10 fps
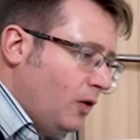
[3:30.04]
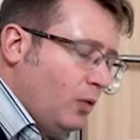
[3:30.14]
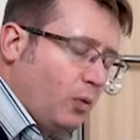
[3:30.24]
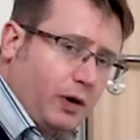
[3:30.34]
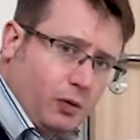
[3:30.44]

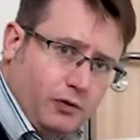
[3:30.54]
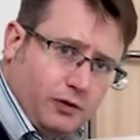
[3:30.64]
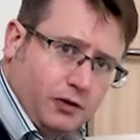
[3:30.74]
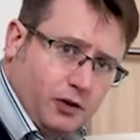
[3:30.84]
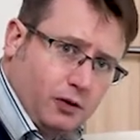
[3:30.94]
what I want to
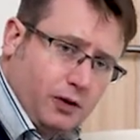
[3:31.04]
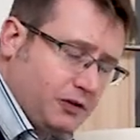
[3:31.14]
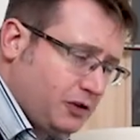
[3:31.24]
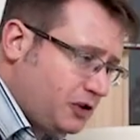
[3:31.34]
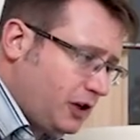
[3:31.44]
do is
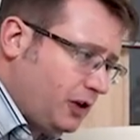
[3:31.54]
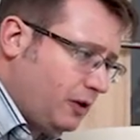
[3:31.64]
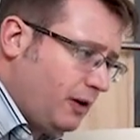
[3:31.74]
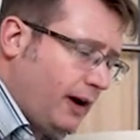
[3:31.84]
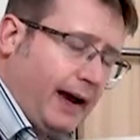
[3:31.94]
to show
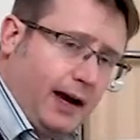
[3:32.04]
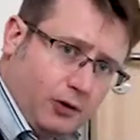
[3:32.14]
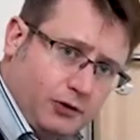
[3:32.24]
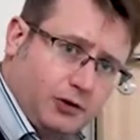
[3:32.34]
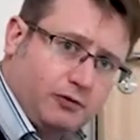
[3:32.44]
you how
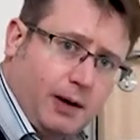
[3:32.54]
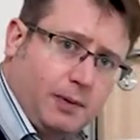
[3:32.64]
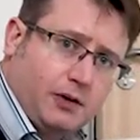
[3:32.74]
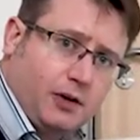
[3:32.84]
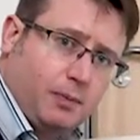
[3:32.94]
to strap
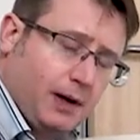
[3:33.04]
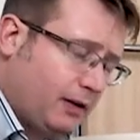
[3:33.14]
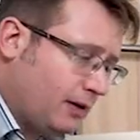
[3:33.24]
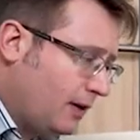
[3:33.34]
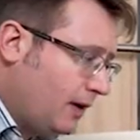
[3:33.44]
it to the bed
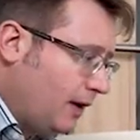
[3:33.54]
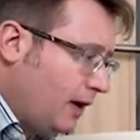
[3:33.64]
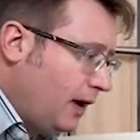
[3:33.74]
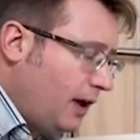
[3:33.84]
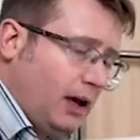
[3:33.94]

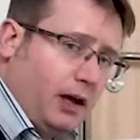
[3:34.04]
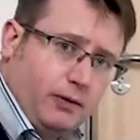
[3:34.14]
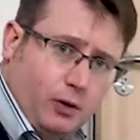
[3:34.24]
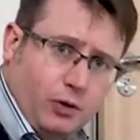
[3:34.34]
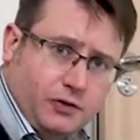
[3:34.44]
if
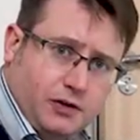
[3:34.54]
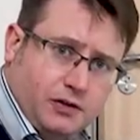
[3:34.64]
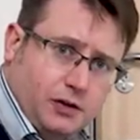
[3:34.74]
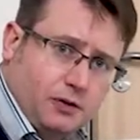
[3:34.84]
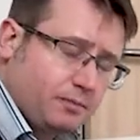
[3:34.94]
you wanted
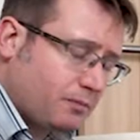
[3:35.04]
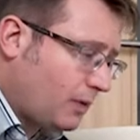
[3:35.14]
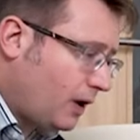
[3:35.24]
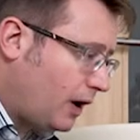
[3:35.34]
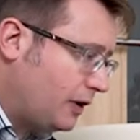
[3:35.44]
to.
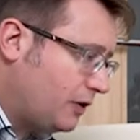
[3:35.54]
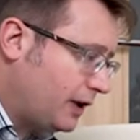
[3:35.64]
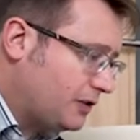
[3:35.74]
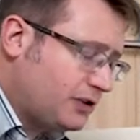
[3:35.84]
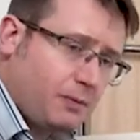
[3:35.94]
I know that
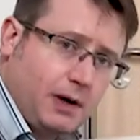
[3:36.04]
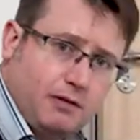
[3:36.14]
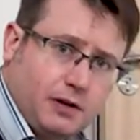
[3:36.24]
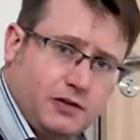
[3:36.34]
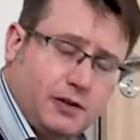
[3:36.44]
in some
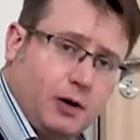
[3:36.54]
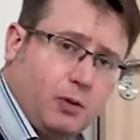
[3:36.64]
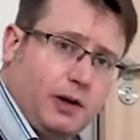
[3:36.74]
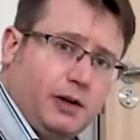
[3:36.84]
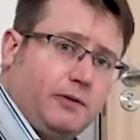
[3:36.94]
areas they
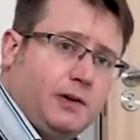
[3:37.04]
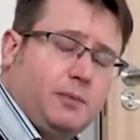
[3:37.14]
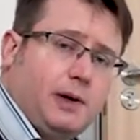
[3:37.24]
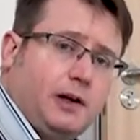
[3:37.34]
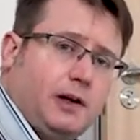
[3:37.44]
will only fit a
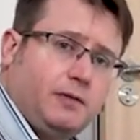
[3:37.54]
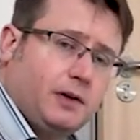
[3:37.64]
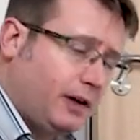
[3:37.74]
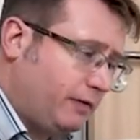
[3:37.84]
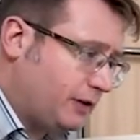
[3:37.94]

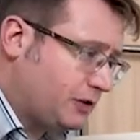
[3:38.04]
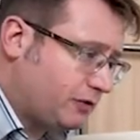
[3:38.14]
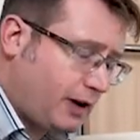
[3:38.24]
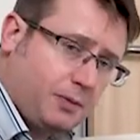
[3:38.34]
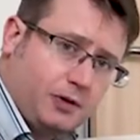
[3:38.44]
PillowLifter if it is
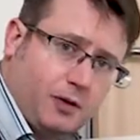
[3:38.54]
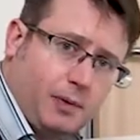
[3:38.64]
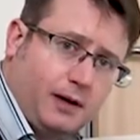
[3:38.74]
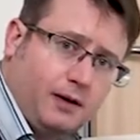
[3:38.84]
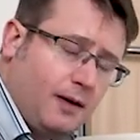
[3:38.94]
strapped to the
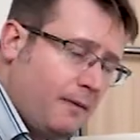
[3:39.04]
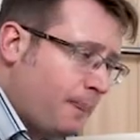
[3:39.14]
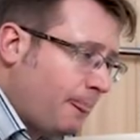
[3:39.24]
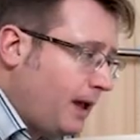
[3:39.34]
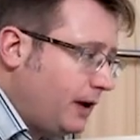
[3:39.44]
bed.
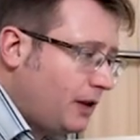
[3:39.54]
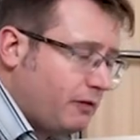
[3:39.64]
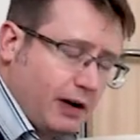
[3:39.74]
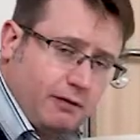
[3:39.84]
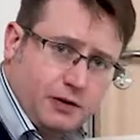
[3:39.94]
In other
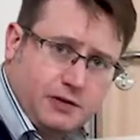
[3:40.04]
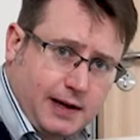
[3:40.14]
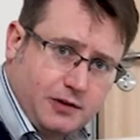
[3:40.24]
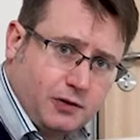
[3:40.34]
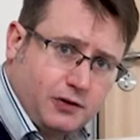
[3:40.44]
areas,
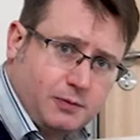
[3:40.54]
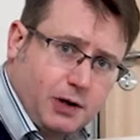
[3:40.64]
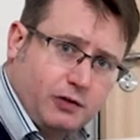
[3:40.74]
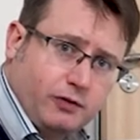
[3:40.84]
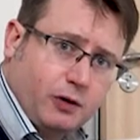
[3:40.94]
that's not so
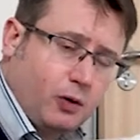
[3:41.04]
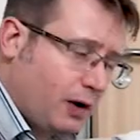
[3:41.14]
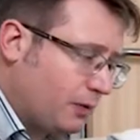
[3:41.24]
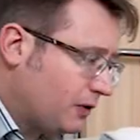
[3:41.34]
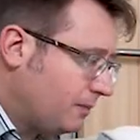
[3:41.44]
much a
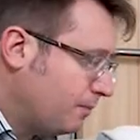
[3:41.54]
requirement.